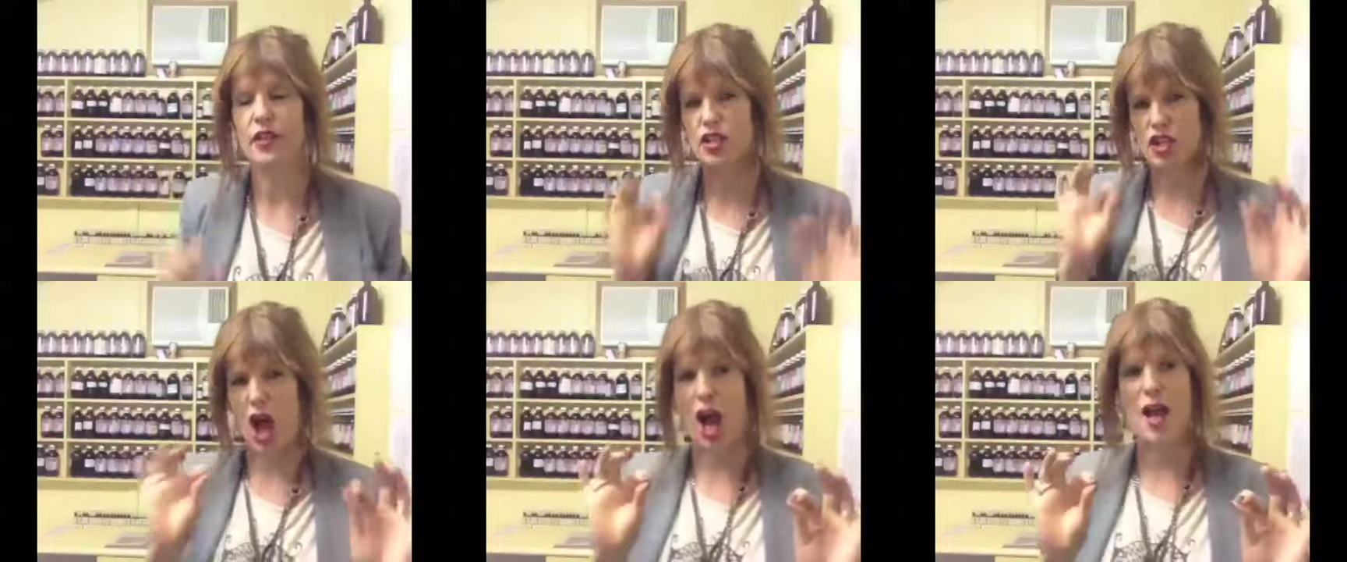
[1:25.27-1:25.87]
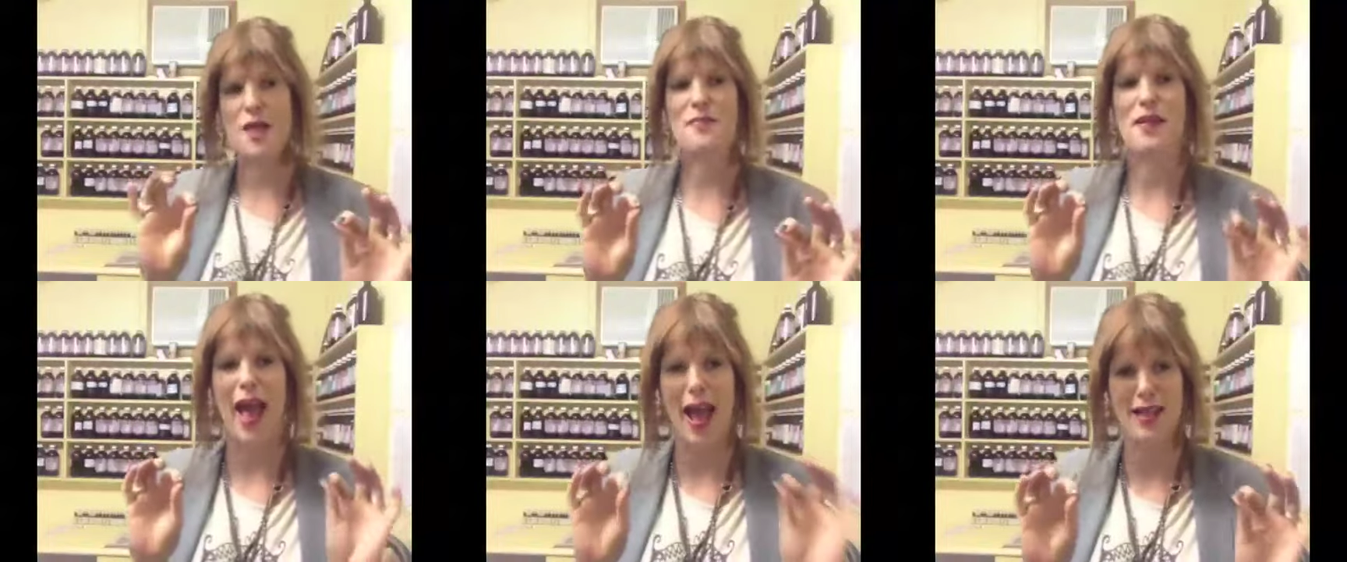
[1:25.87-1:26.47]
Thyme,
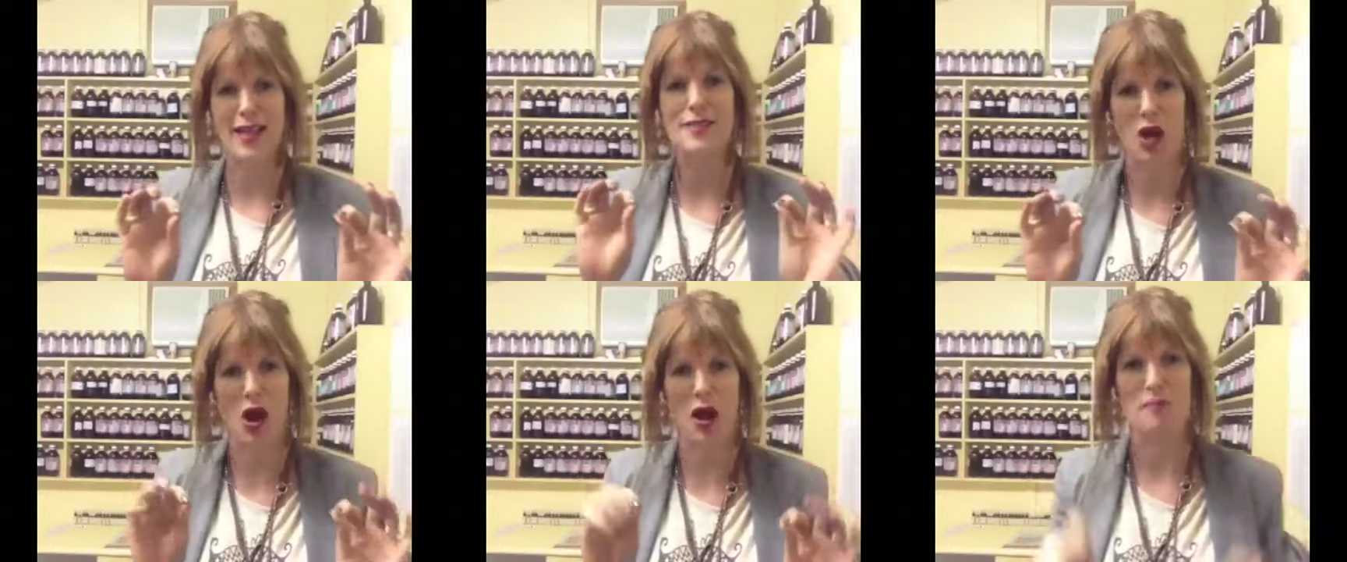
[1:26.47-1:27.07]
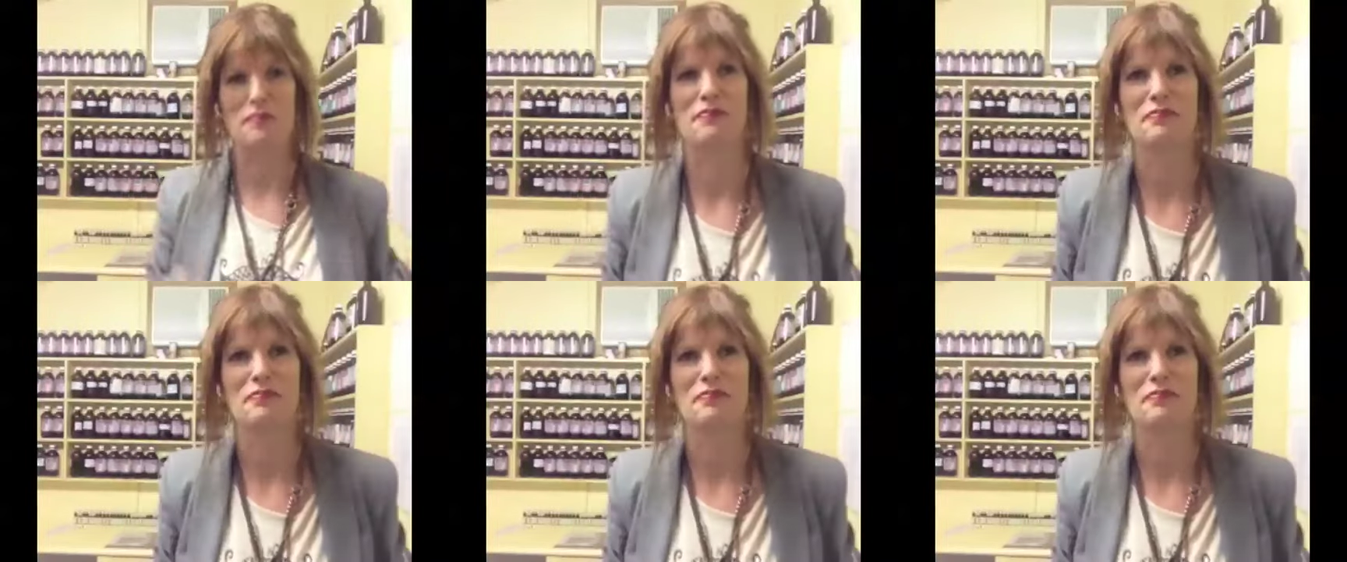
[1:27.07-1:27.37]
add some thyme.